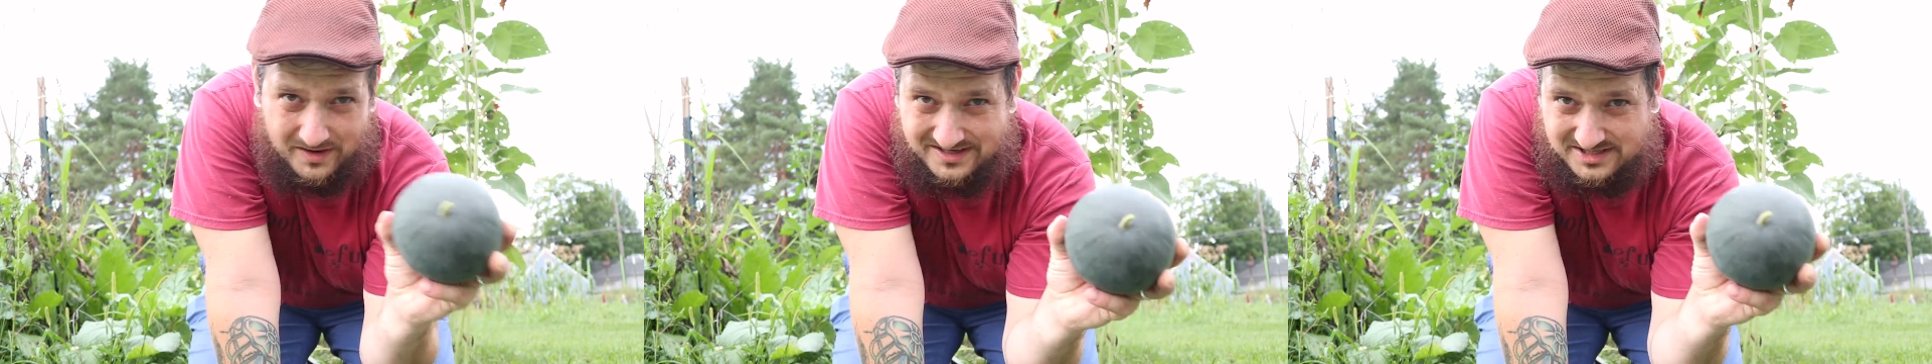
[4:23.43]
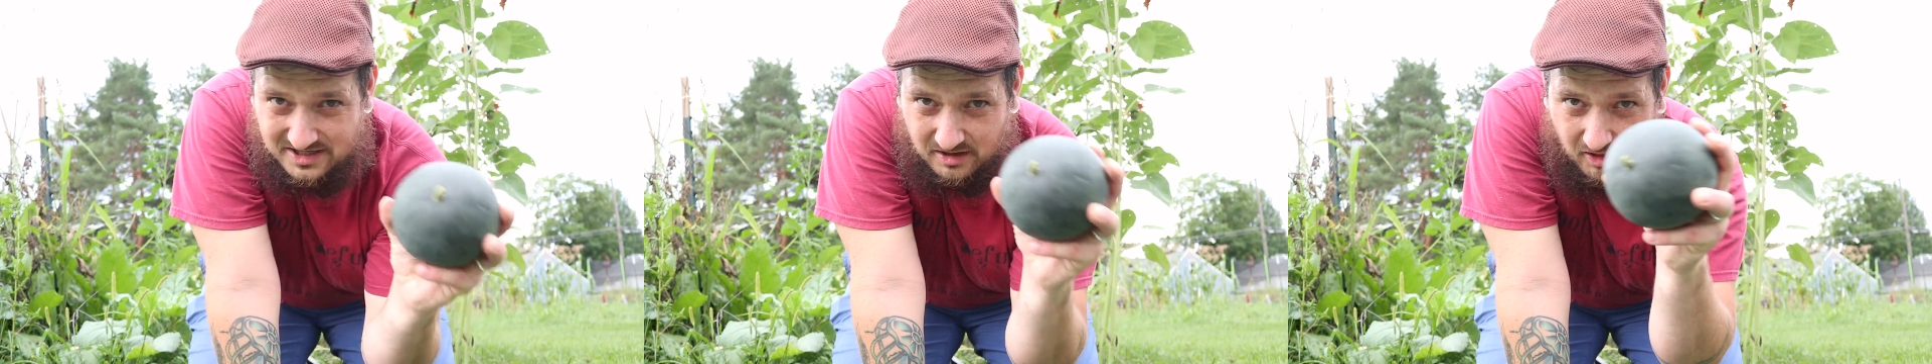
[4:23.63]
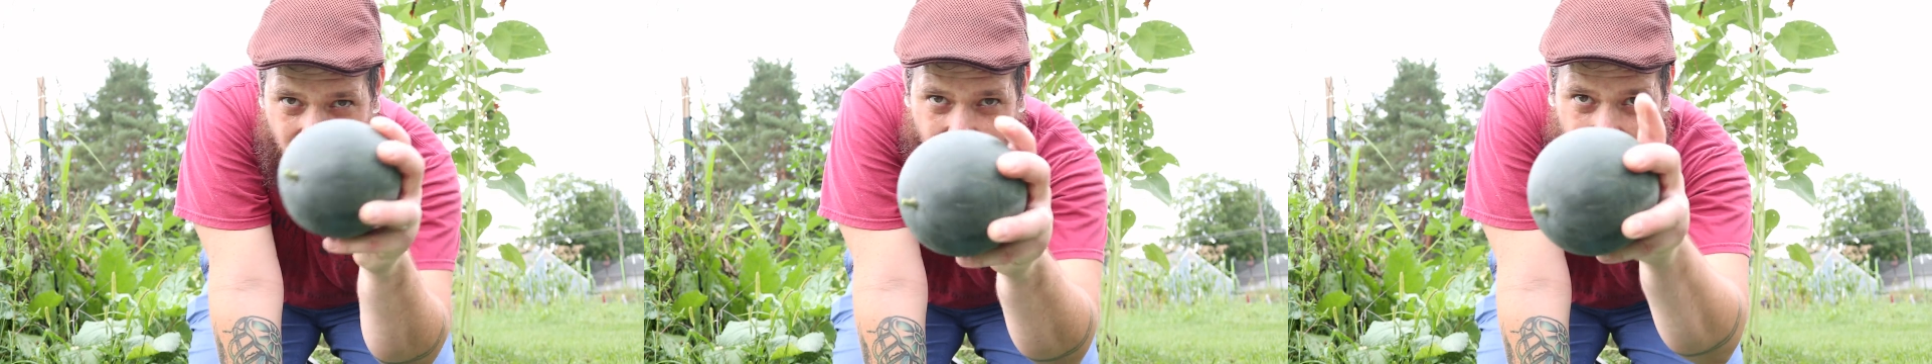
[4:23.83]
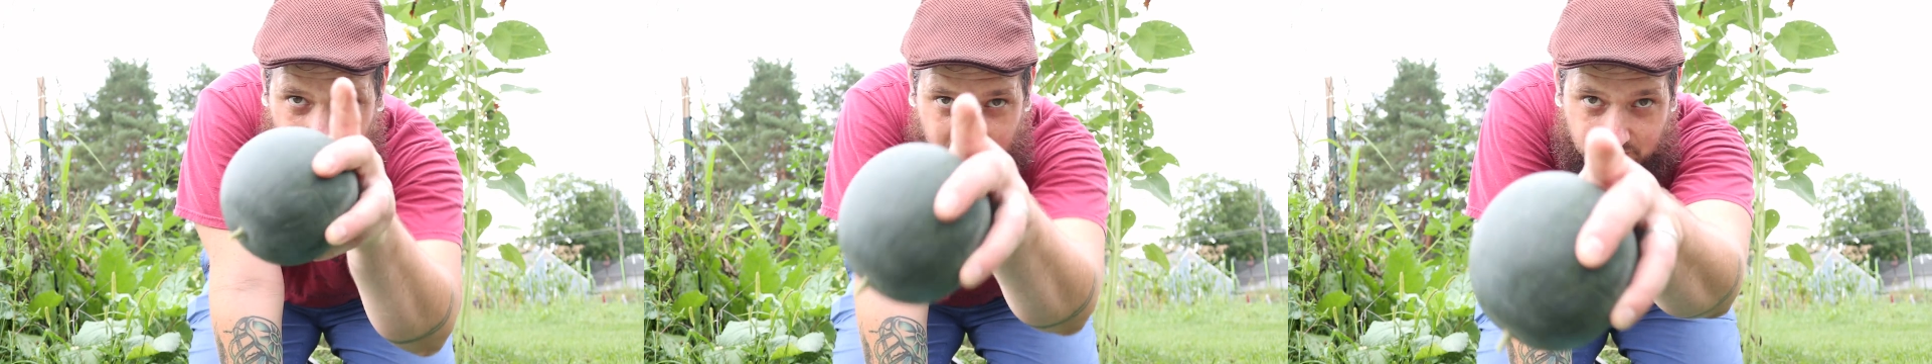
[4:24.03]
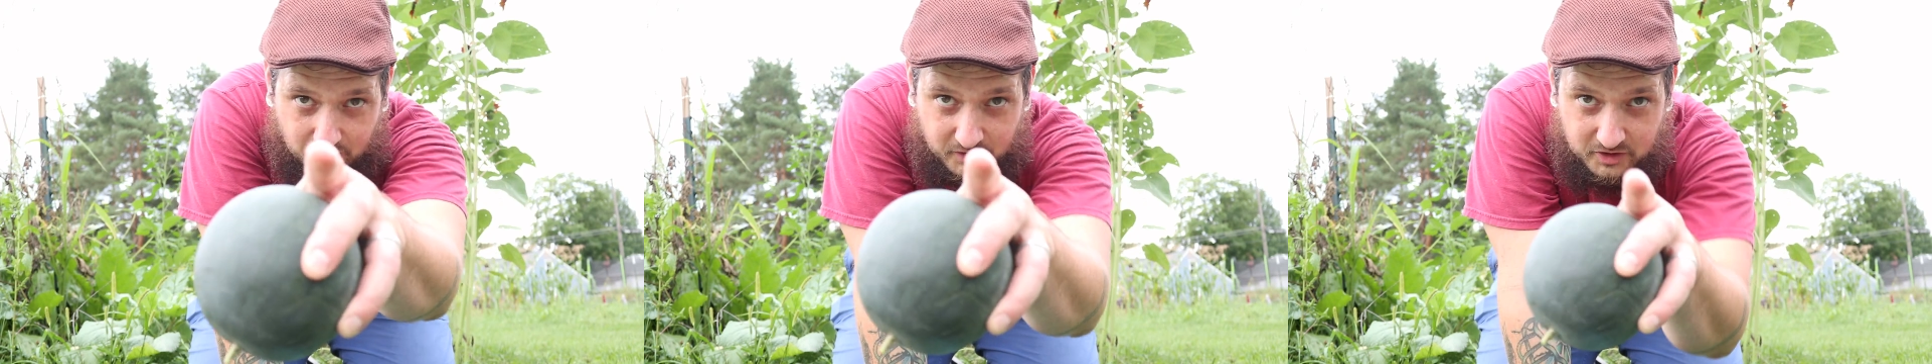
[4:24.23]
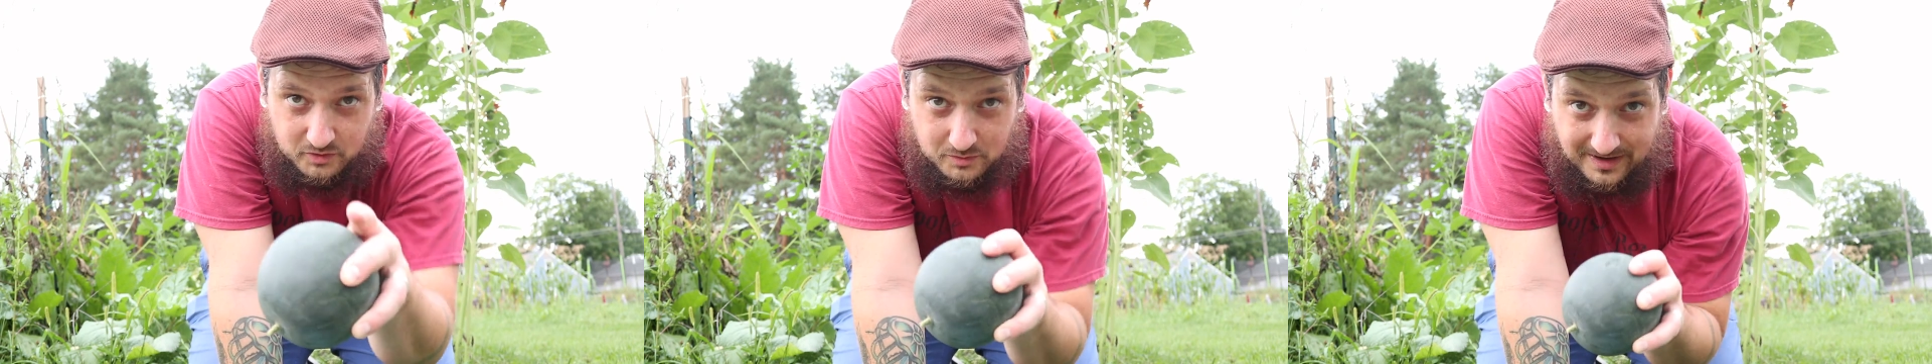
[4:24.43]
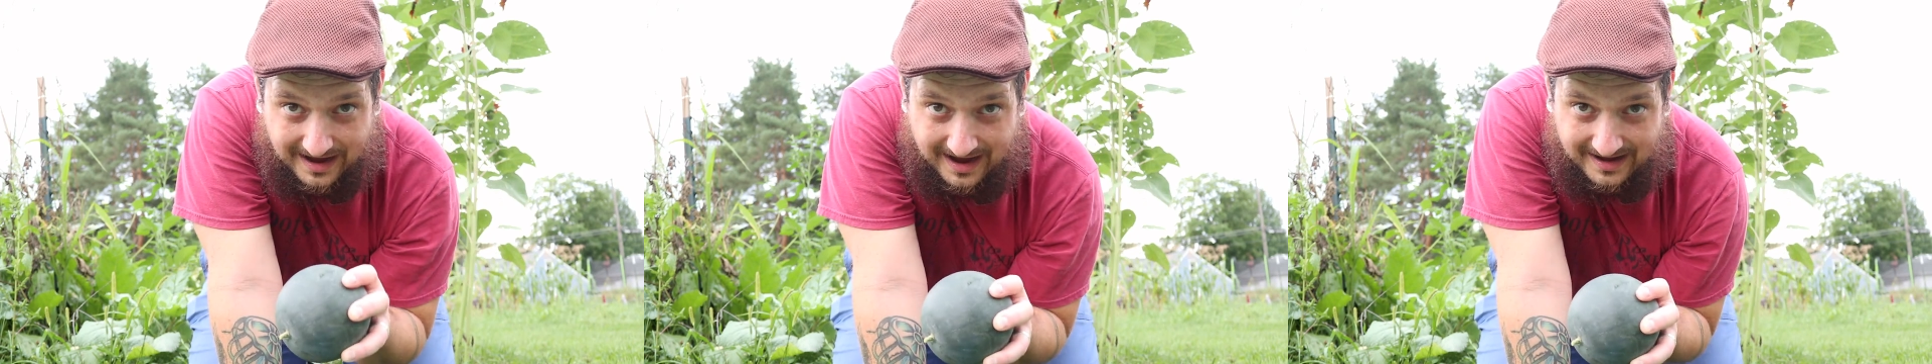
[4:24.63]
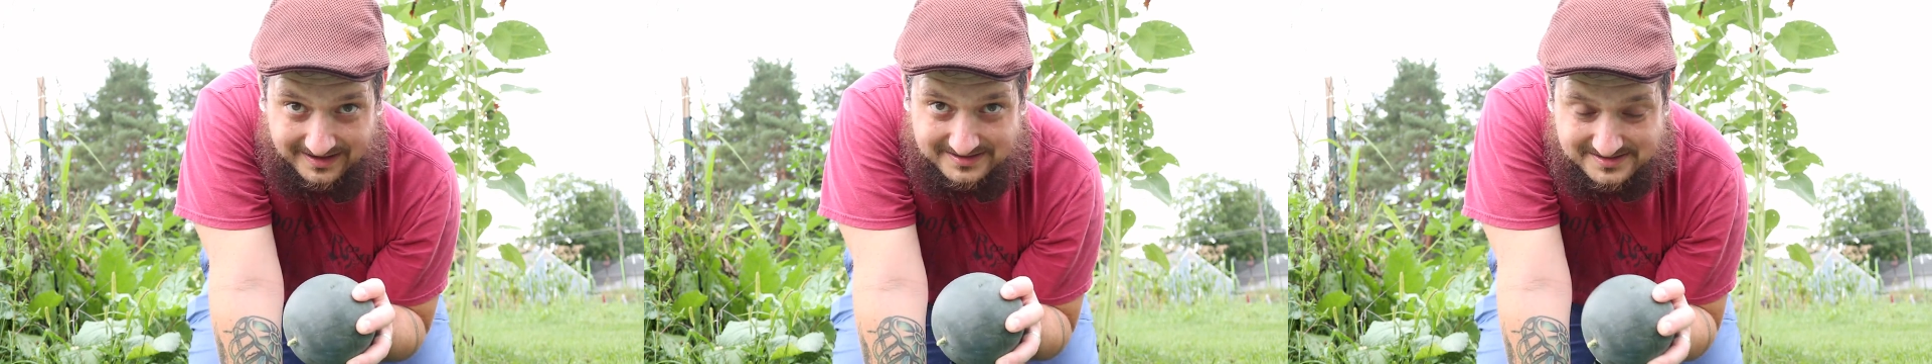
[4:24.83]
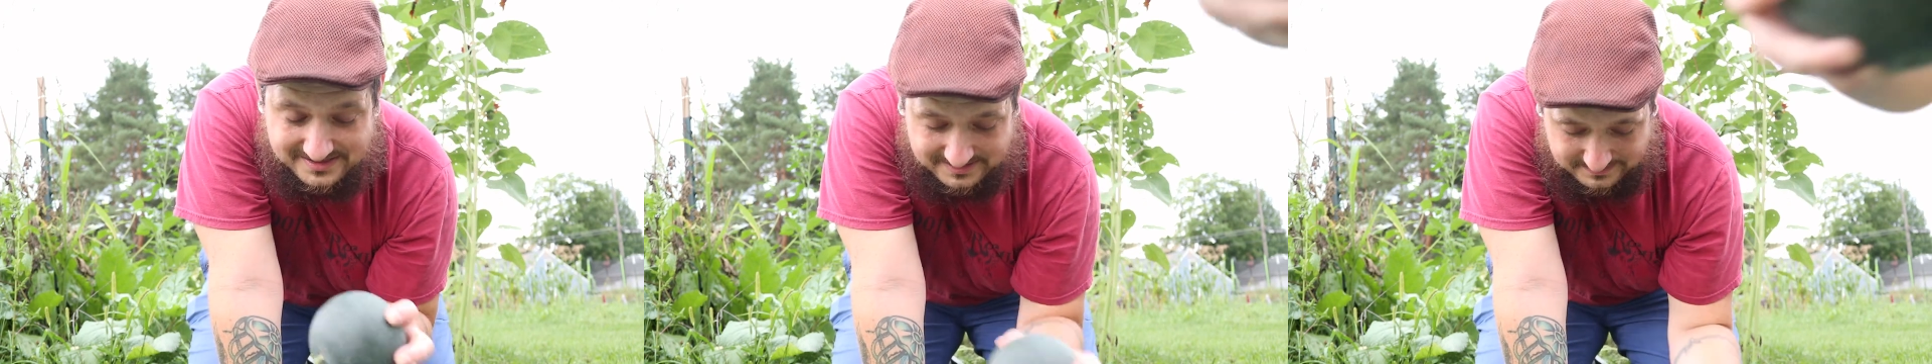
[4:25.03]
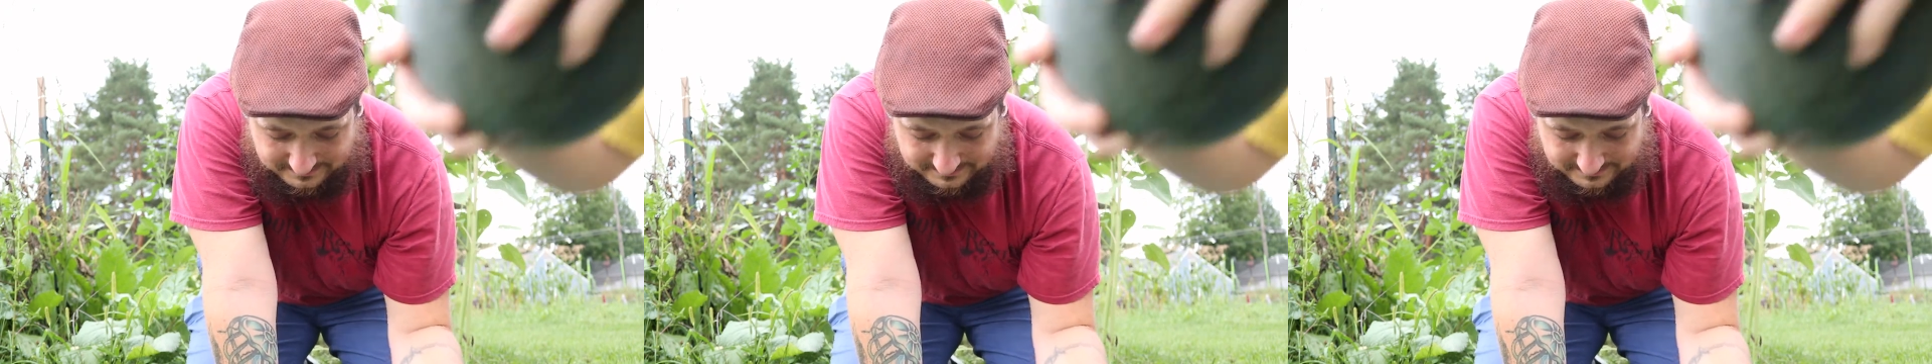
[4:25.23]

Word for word: winter long for you guys.